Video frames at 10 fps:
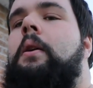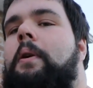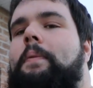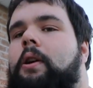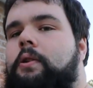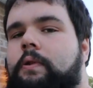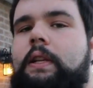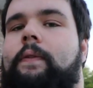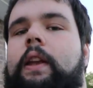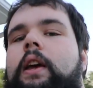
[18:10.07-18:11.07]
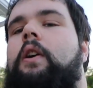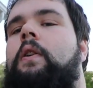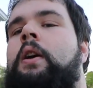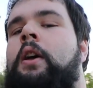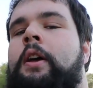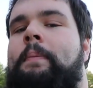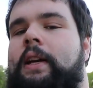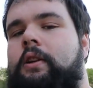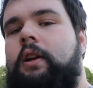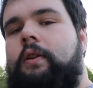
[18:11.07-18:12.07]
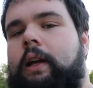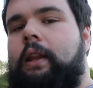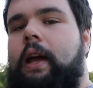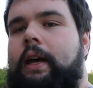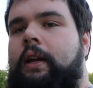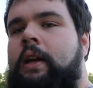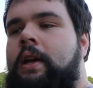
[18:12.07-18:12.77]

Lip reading: Hope you all enjoy this video. Make sure to click like,